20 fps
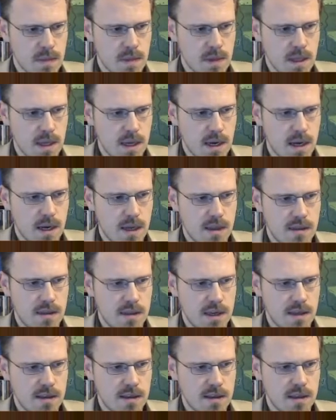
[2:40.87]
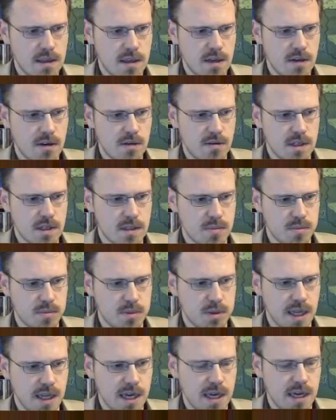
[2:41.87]
I think the thing to do is
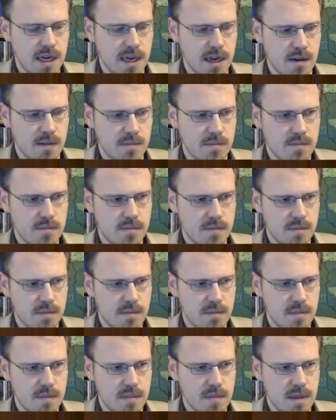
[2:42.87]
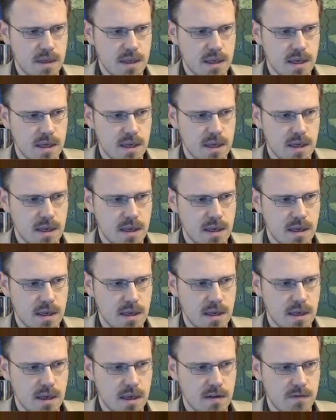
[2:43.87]
play him,
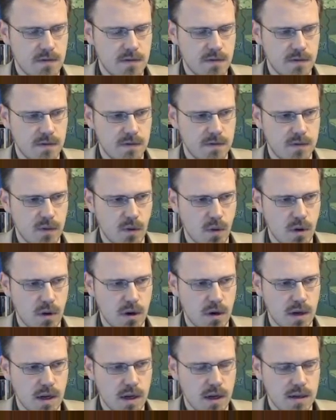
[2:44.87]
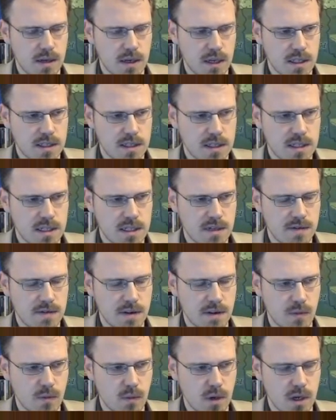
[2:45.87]
hit for four. Uh, I should see if
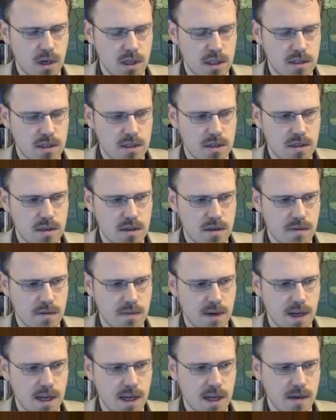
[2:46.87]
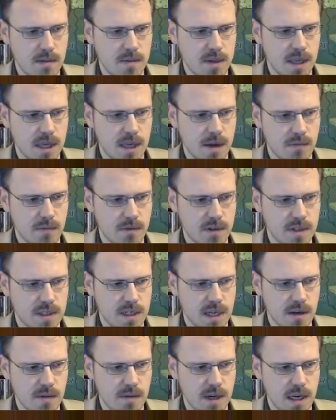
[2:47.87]
that works. Well, I'm going to play him first
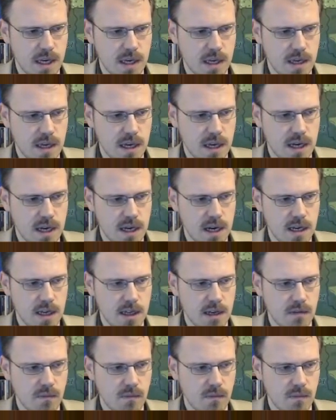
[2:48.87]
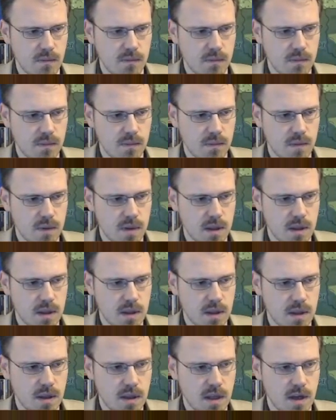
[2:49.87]
anyway, and then I can
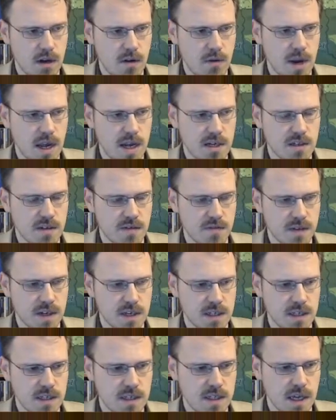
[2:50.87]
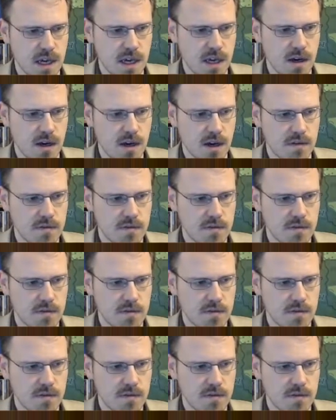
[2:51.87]
Inner Rage to finish this guy off.